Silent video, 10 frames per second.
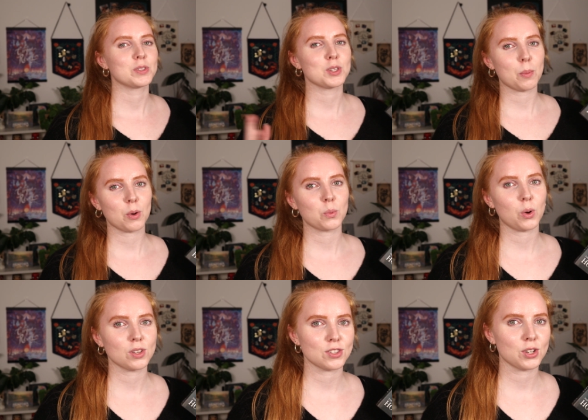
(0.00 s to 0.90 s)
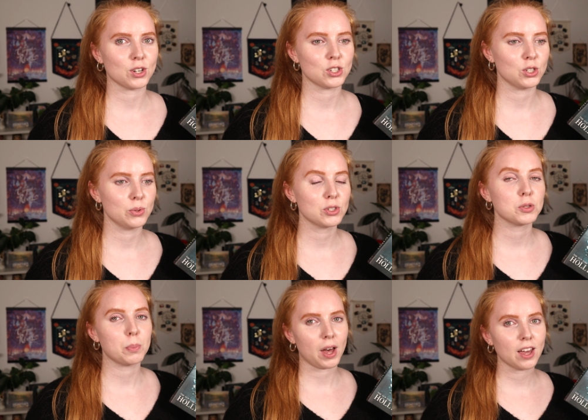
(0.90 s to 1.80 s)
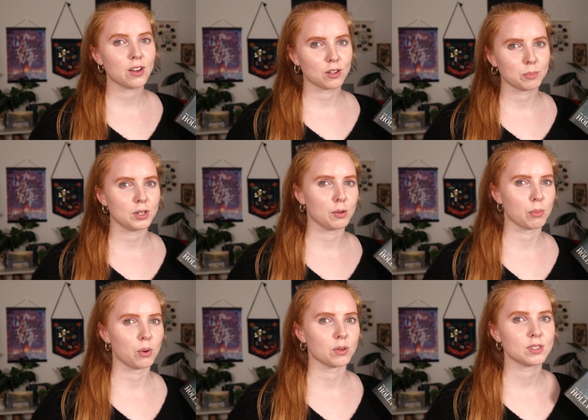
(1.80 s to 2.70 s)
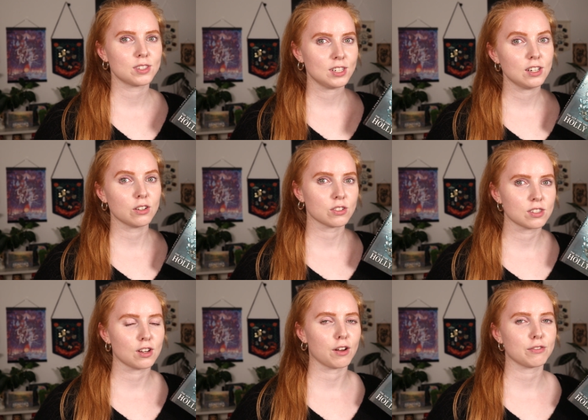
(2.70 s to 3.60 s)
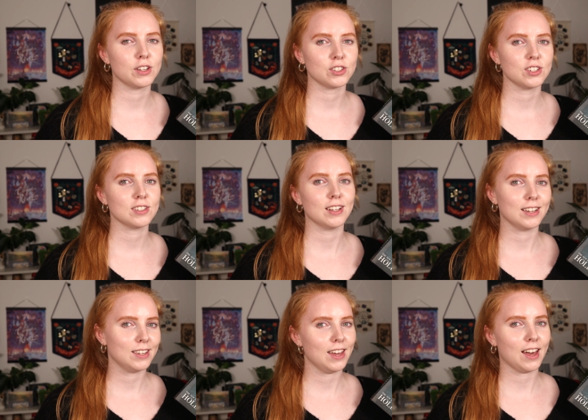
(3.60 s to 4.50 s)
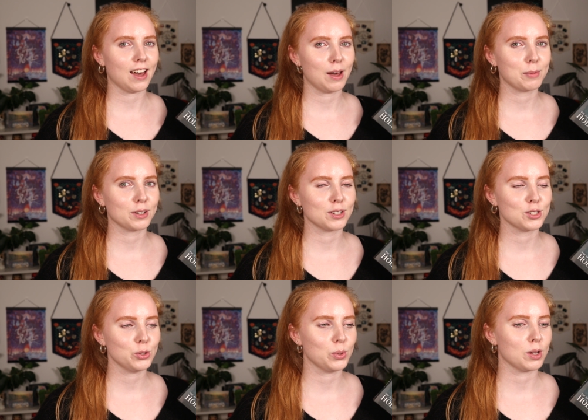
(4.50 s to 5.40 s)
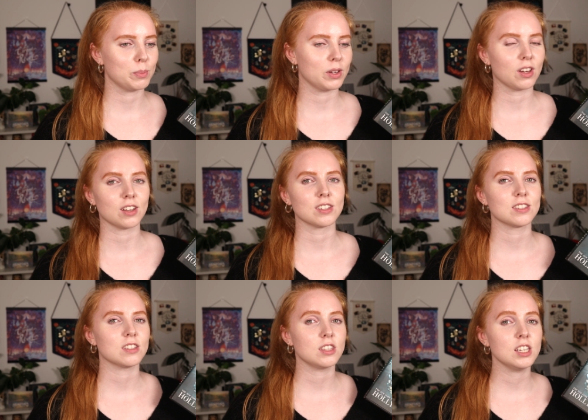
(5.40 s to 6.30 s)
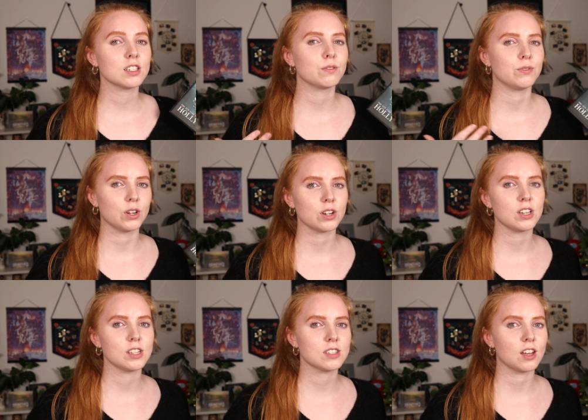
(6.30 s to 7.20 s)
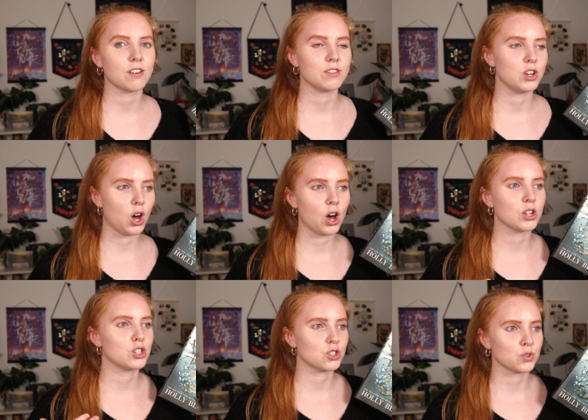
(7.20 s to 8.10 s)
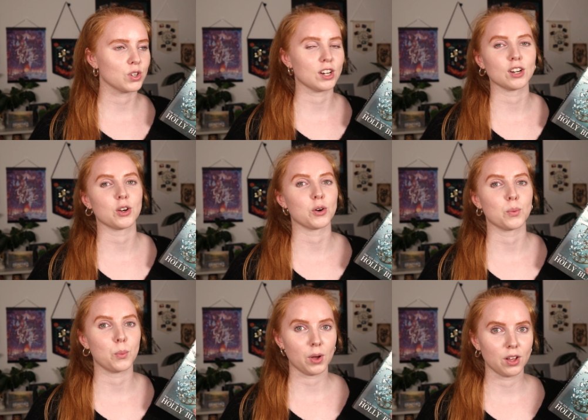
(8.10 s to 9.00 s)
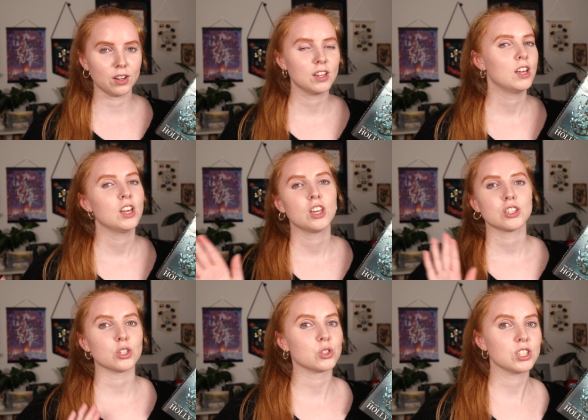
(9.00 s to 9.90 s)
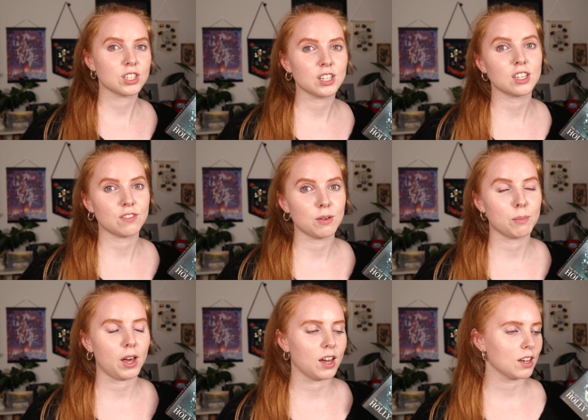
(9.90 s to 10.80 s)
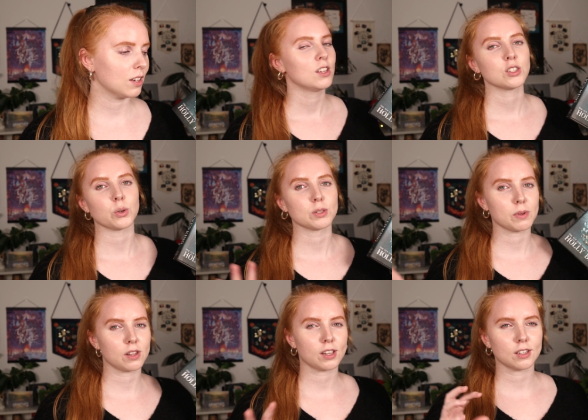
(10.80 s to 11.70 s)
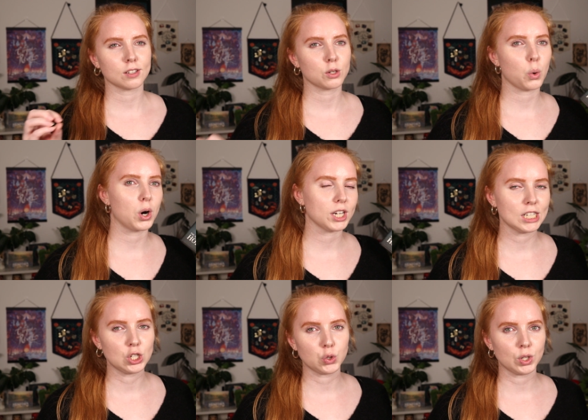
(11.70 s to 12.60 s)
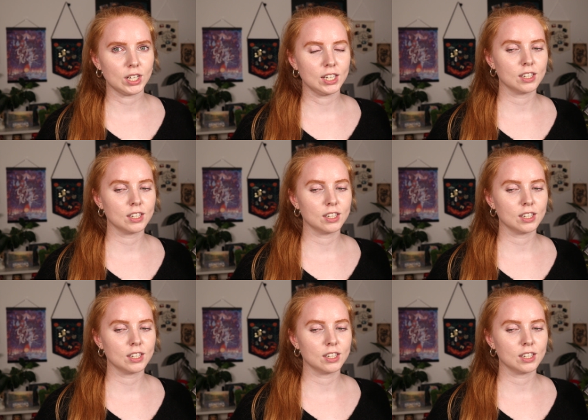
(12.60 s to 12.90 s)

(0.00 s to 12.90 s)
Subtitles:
someone wants her to spy on people, steal stuff, and she's like, yeah, I'm gonna do it because these fairies have not treated her well. So she's gonna give them back. So it's about like court intrigue,